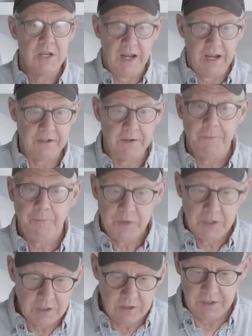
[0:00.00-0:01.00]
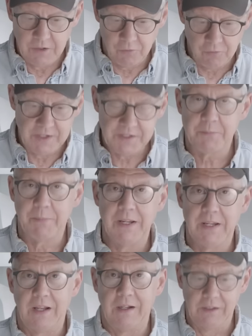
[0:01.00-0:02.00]
And you know, your wrist
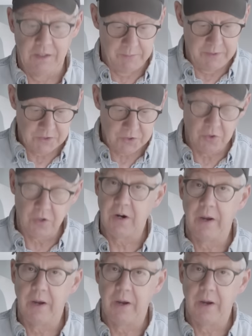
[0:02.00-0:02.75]
might get a little bit sore.